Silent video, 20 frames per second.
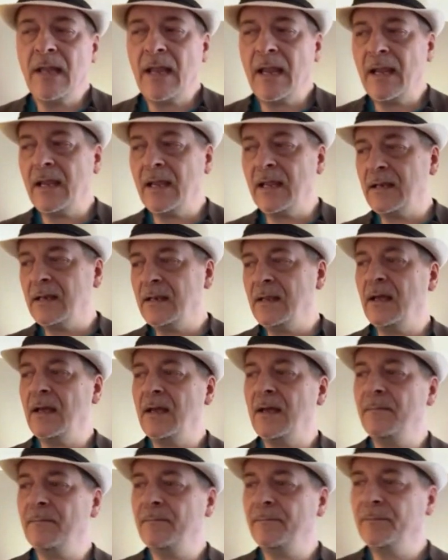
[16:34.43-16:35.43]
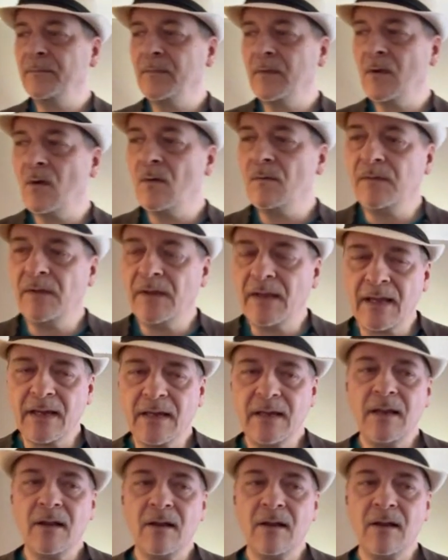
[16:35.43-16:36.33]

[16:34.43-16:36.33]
and hopefully I can